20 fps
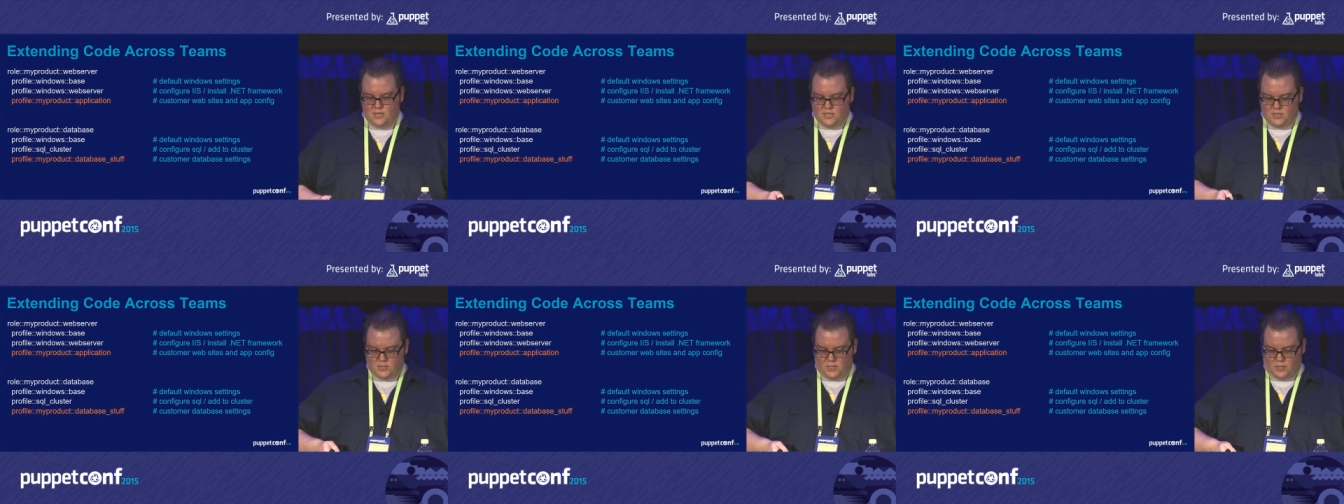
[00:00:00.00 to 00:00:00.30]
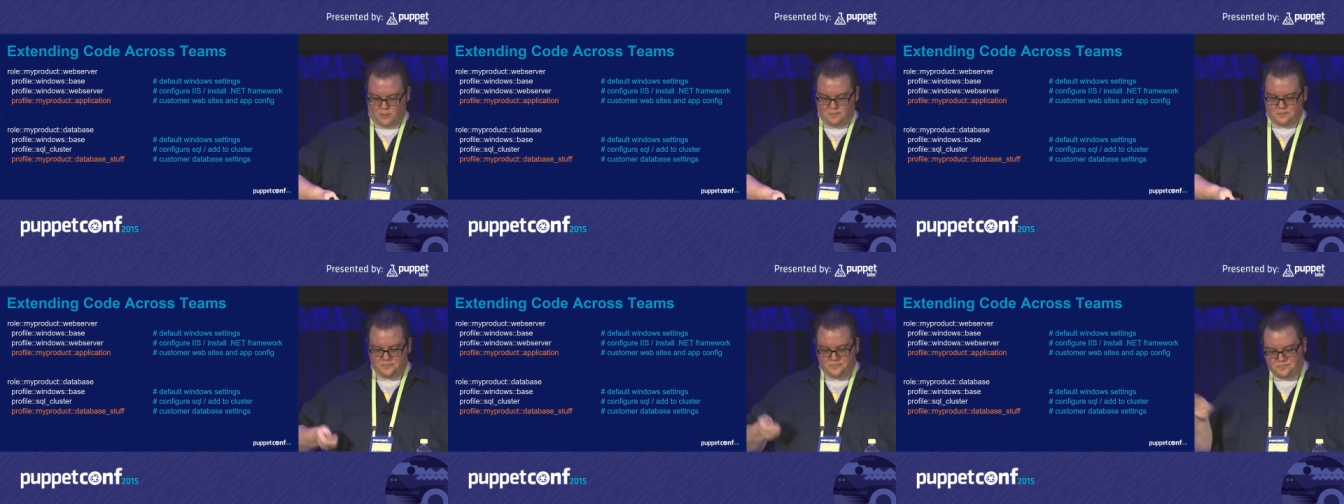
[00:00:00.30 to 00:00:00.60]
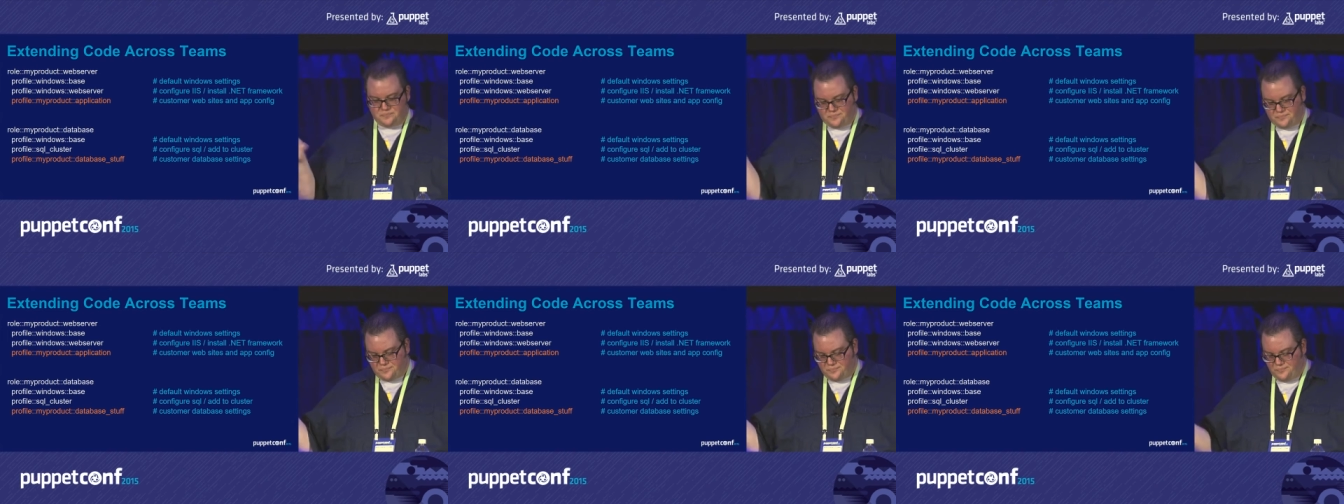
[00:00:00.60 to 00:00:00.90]
So
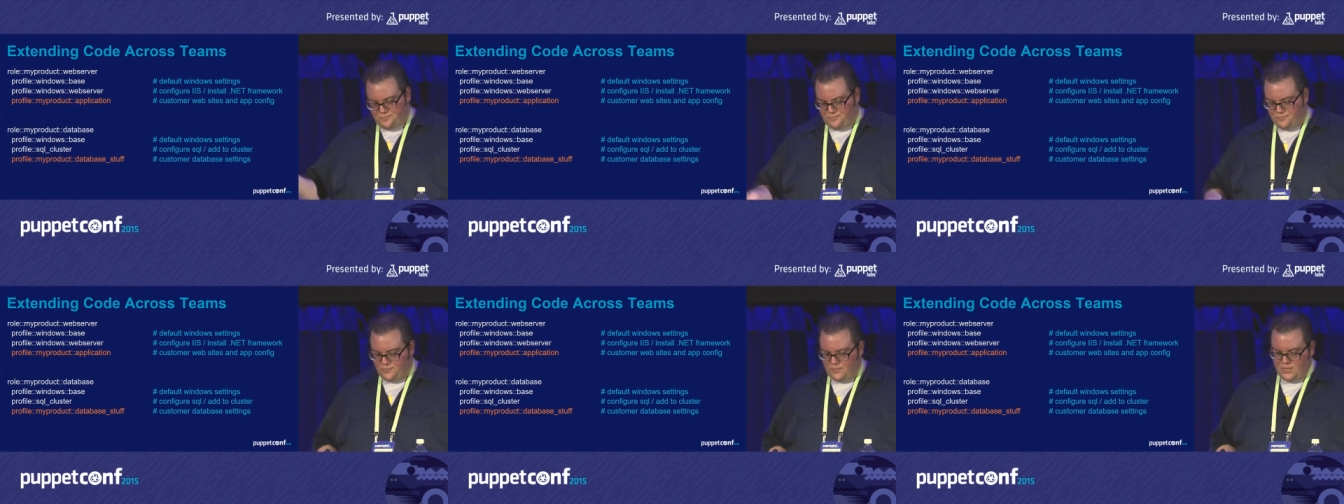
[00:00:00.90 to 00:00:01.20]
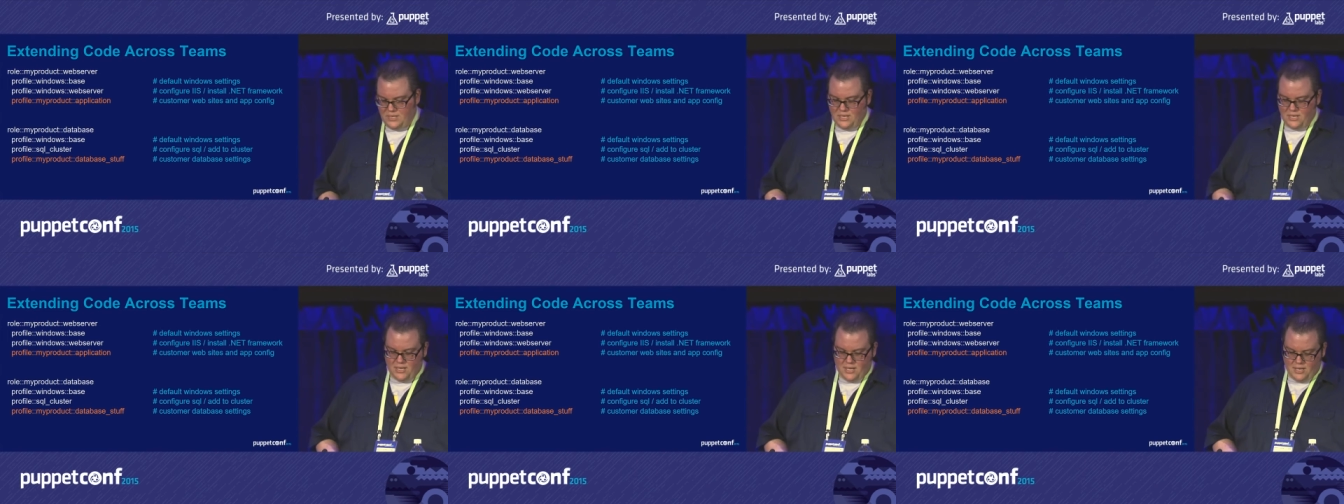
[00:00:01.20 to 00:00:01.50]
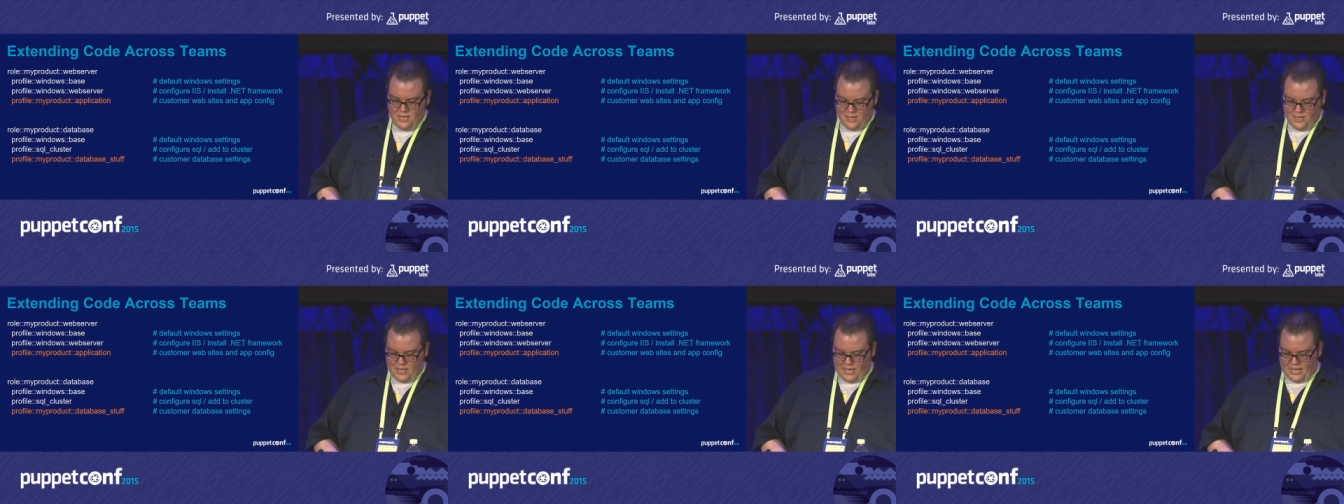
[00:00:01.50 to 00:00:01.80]

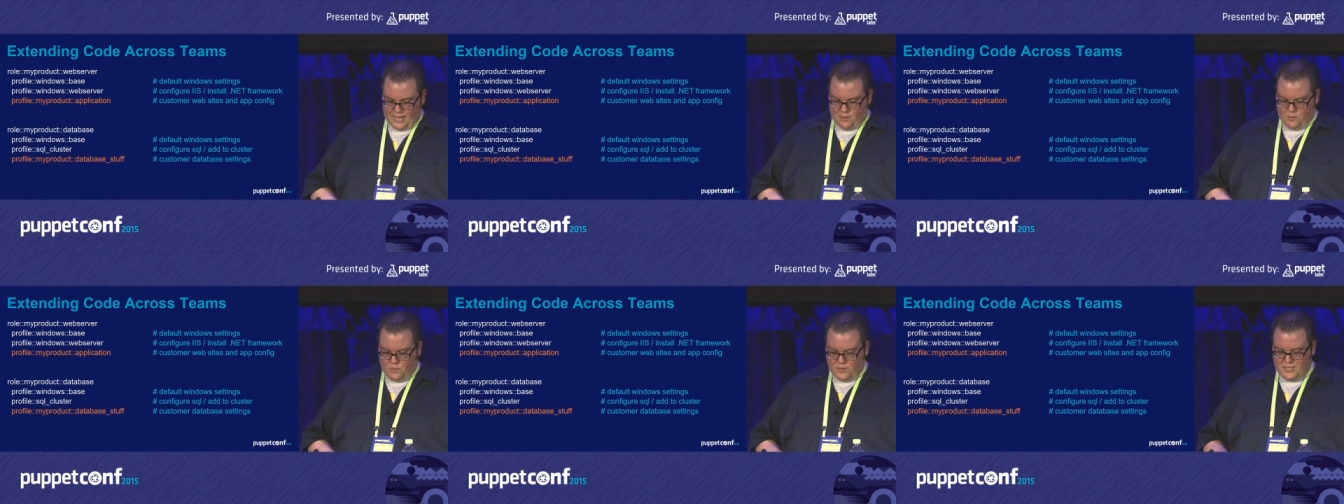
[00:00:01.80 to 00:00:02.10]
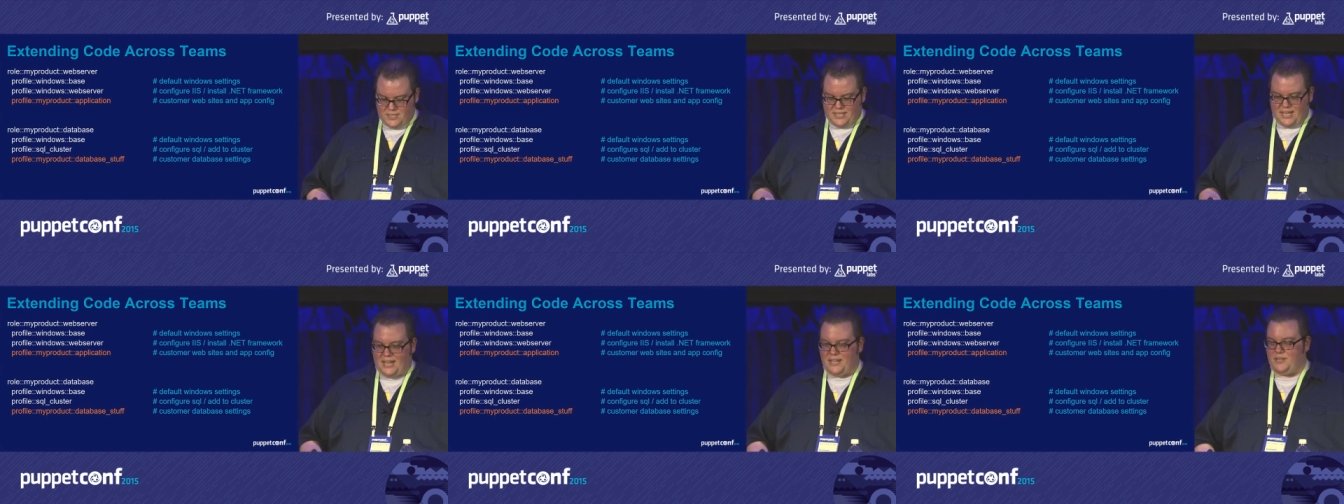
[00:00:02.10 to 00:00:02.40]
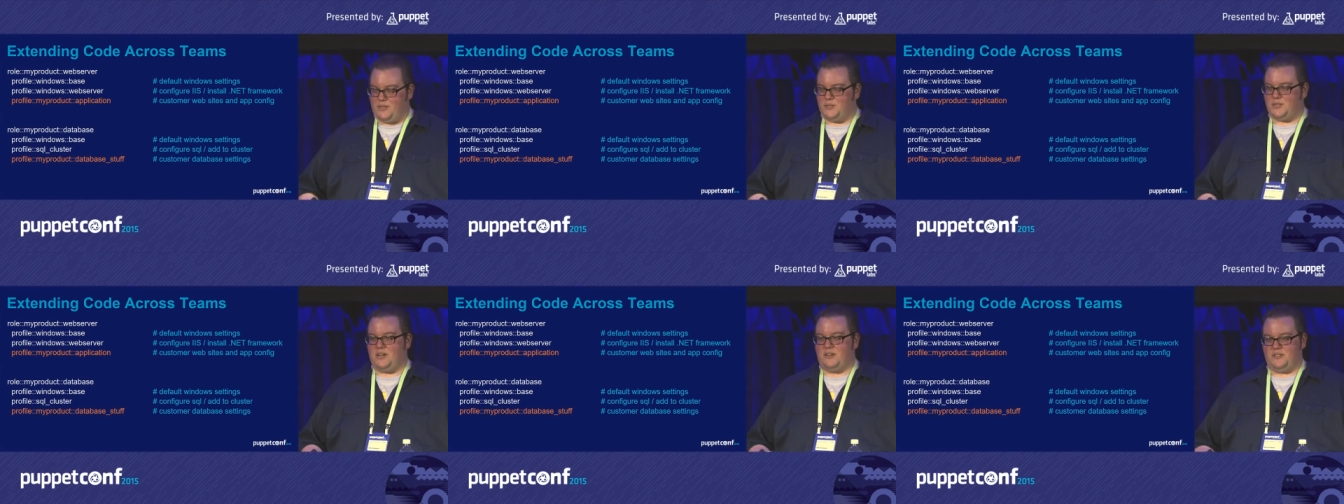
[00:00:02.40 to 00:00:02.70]
uh, with that,
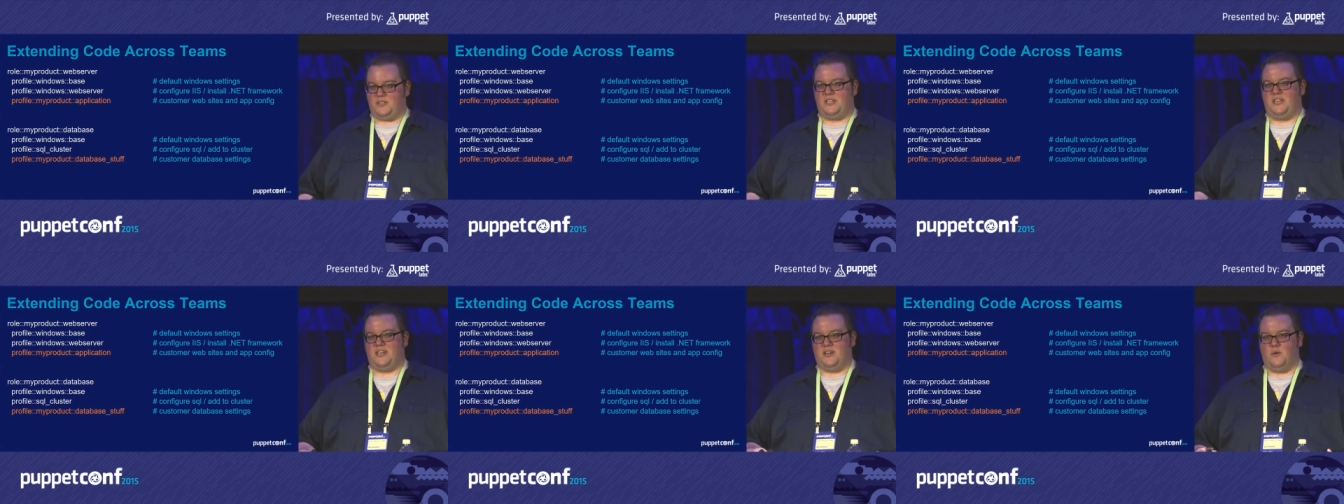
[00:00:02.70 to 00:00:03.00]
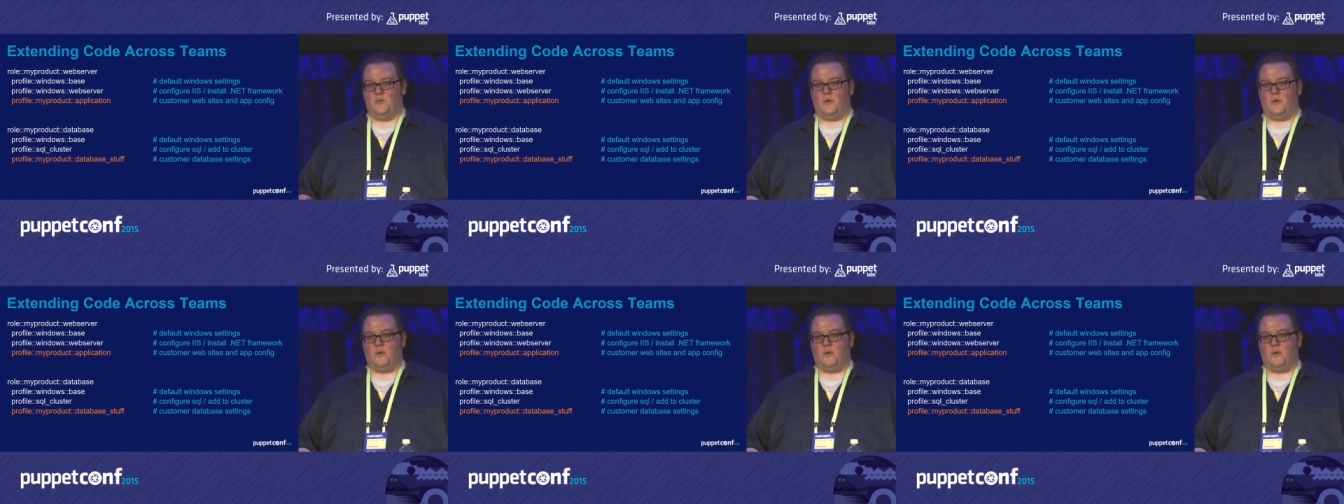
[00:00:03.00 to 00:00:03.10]
you start seeing a